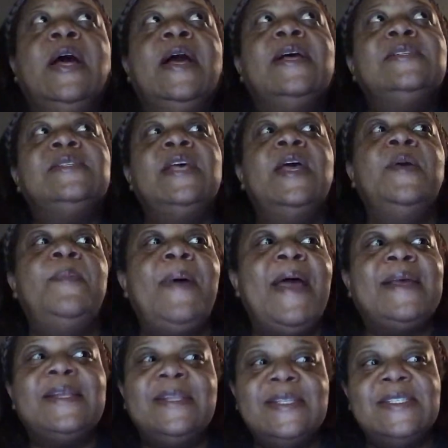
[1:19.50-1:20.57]
I say,
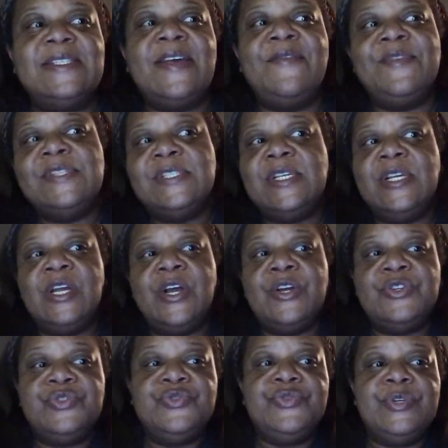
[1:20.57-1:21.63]
back in the
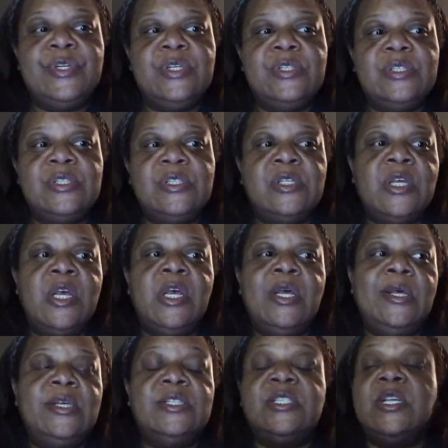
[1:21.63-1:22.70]
1700s,
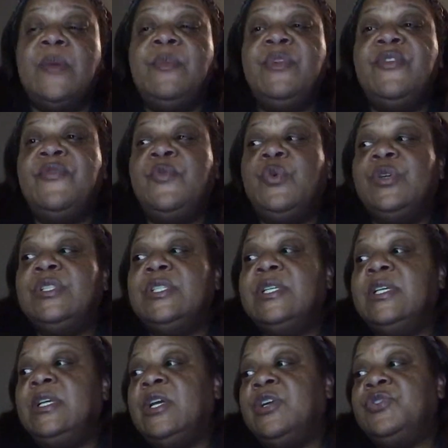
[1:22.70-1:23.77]
some in the
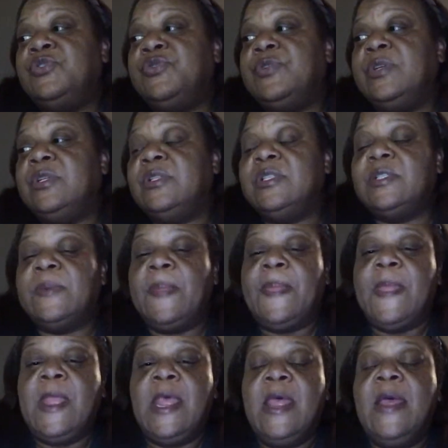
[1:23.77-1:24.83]
1400s,
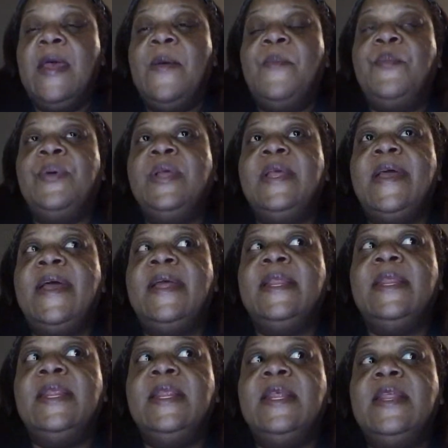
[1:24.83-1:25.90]
but yet
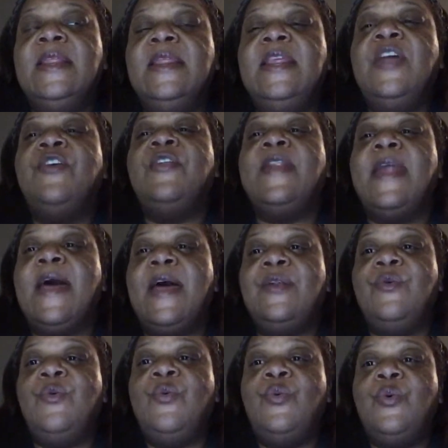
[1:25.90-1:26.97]
they are not
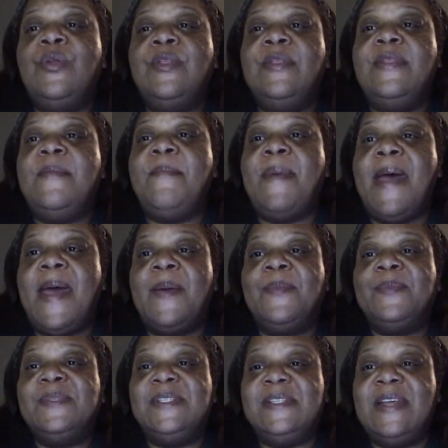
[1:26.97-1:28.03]
on the map
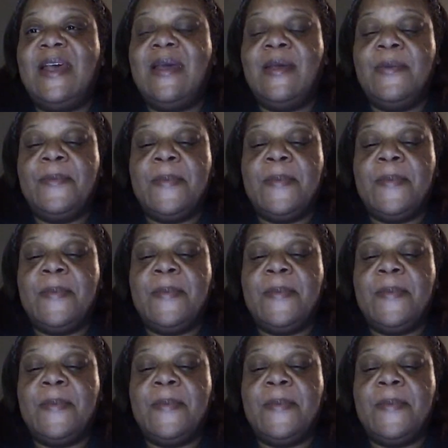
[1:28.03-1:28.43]
today.